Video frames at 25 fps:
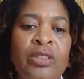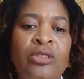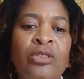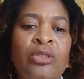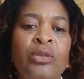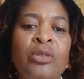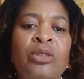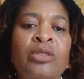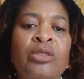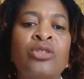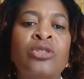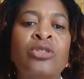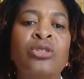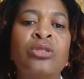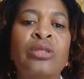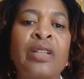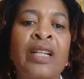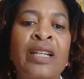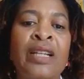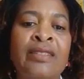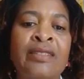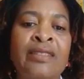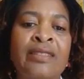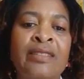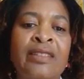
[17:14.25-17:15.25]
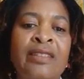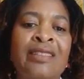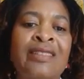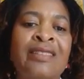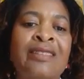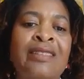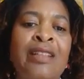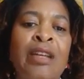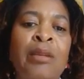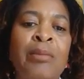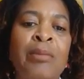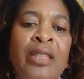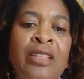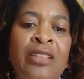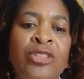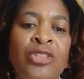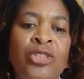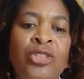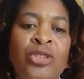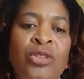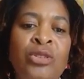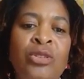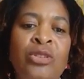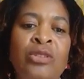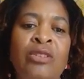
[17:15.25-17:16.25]
to address systemic
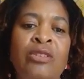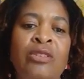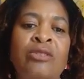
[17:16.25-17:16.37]
issues